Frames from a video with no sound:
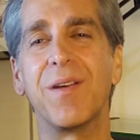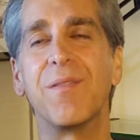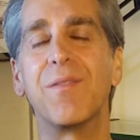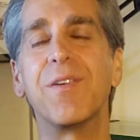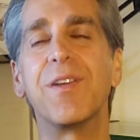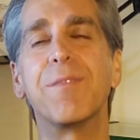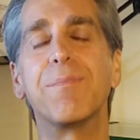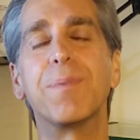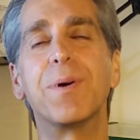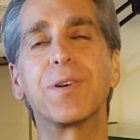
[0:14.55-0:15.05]

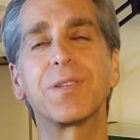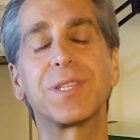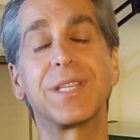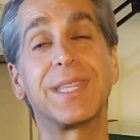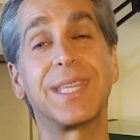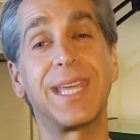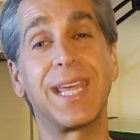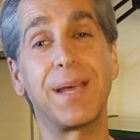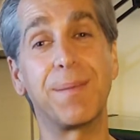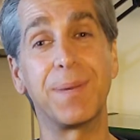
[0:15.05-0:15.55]
We have posted
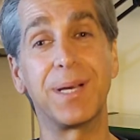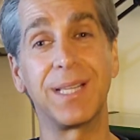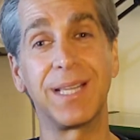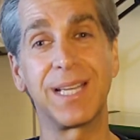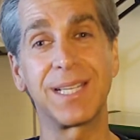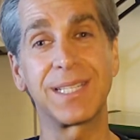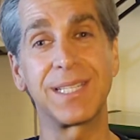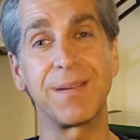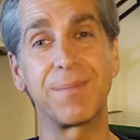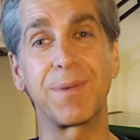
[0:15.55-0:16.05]
the
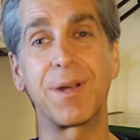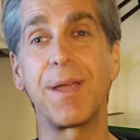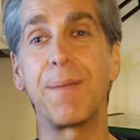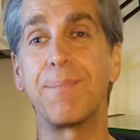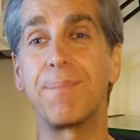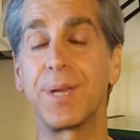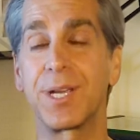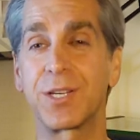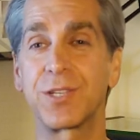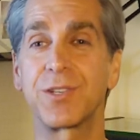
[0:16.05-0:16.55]
MLS number
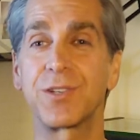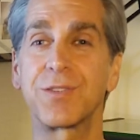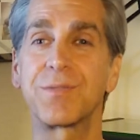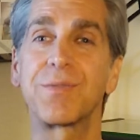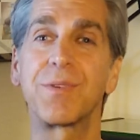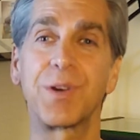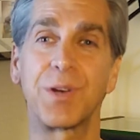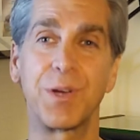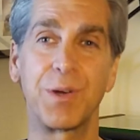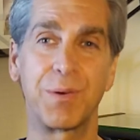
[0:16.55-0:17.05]
and pictures
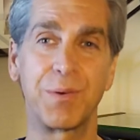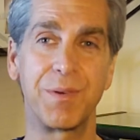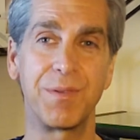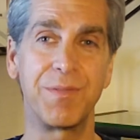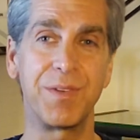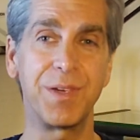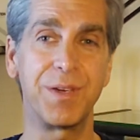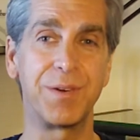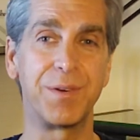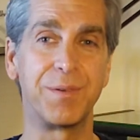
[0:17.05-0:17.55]
for your
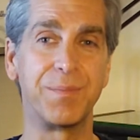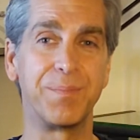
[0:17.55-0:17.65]
review.